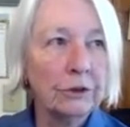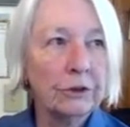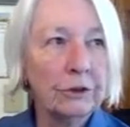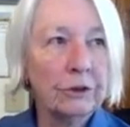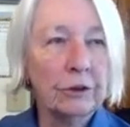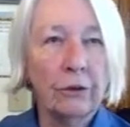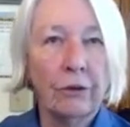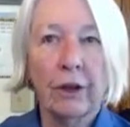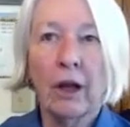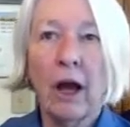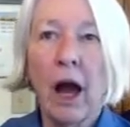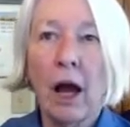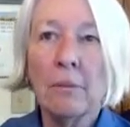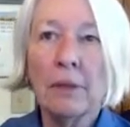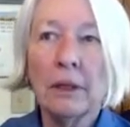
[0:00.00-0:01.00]
So the
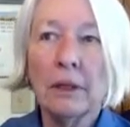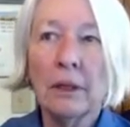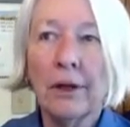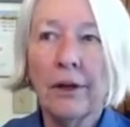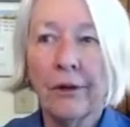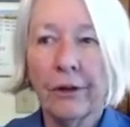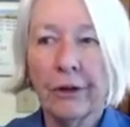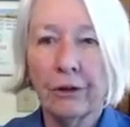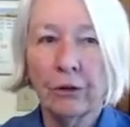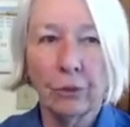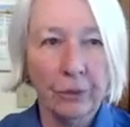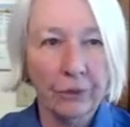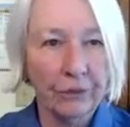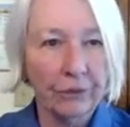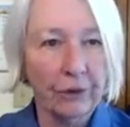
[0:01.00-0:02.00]
common
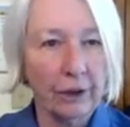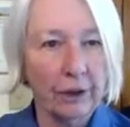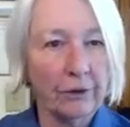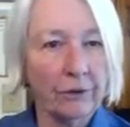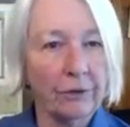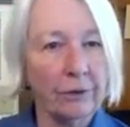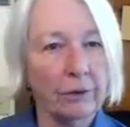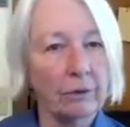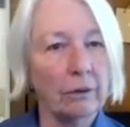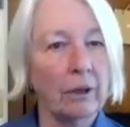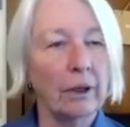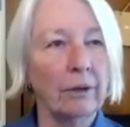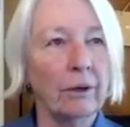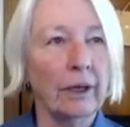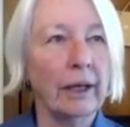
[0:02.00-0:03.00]
characteristics,
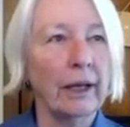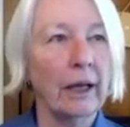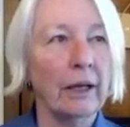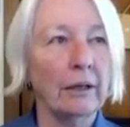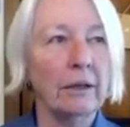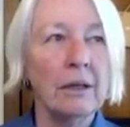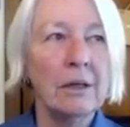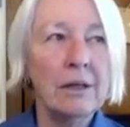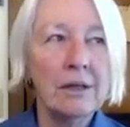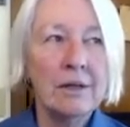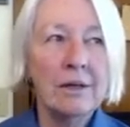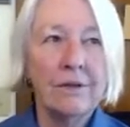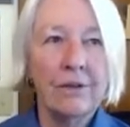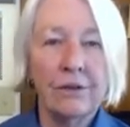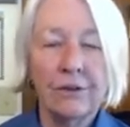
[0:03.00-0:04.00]
and again,
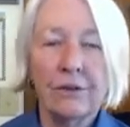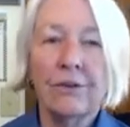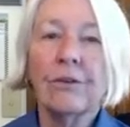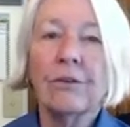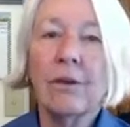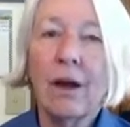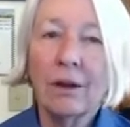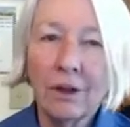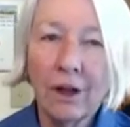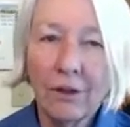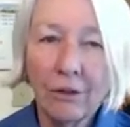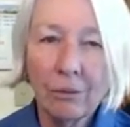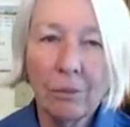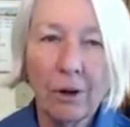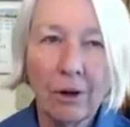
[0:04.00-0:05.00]
this is
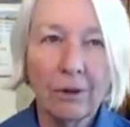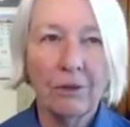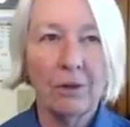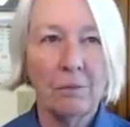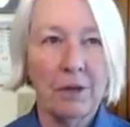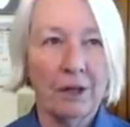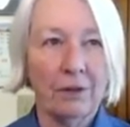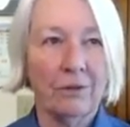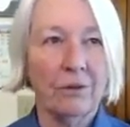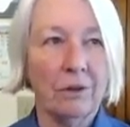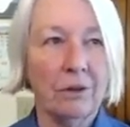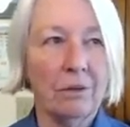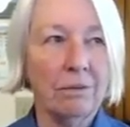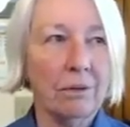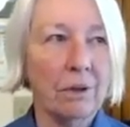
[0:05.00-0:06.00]
another part that makes
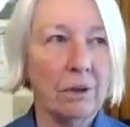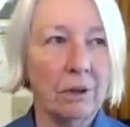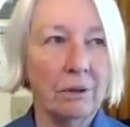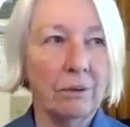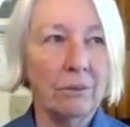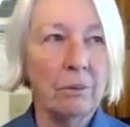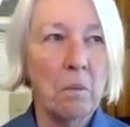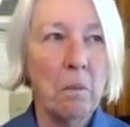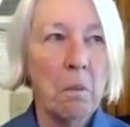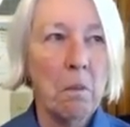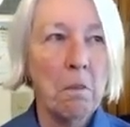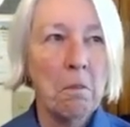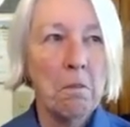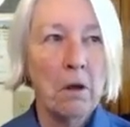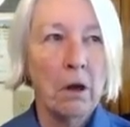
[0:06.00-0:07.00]
it difficult.
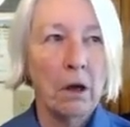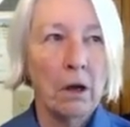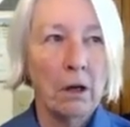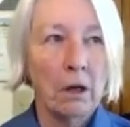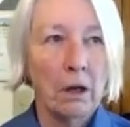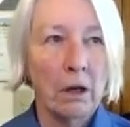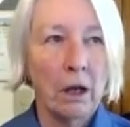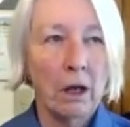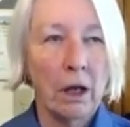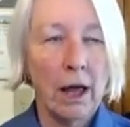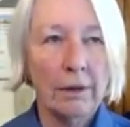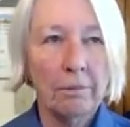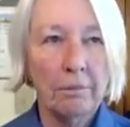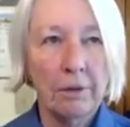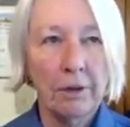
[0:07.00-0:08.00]
A
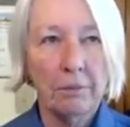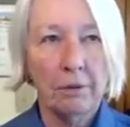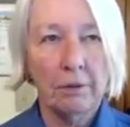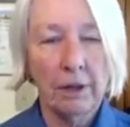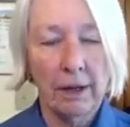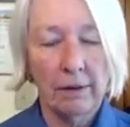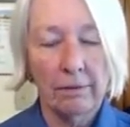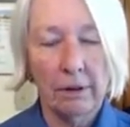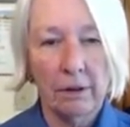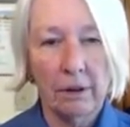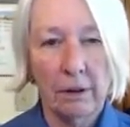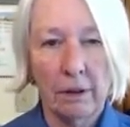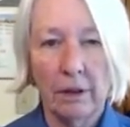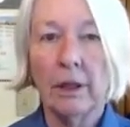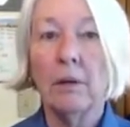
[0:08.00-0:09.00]
lot of people have
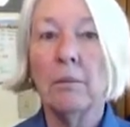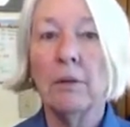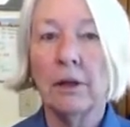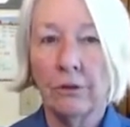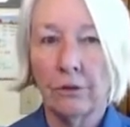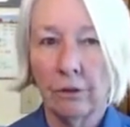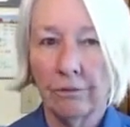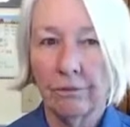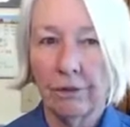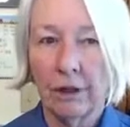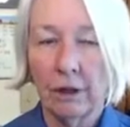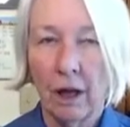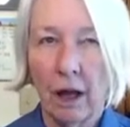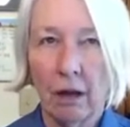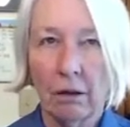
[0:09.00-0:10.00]
an image of
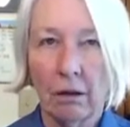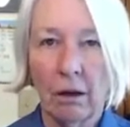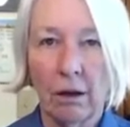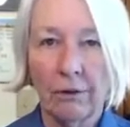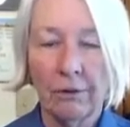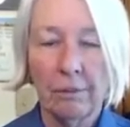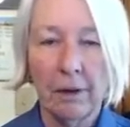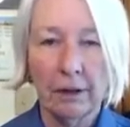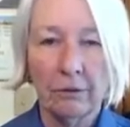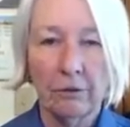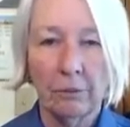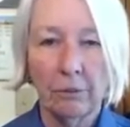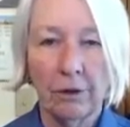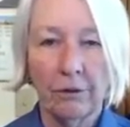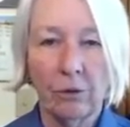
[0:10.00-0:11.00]
fetal alcohol
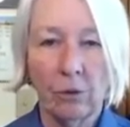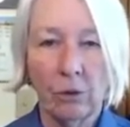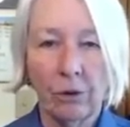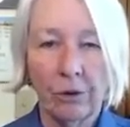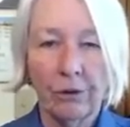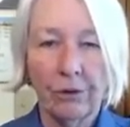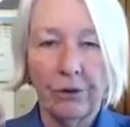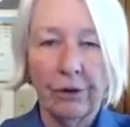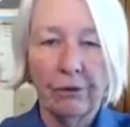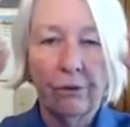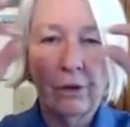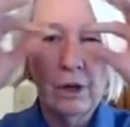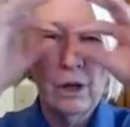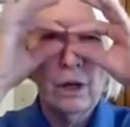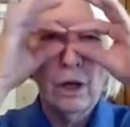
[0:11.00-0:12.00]
spectrum disorders of
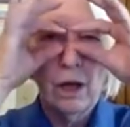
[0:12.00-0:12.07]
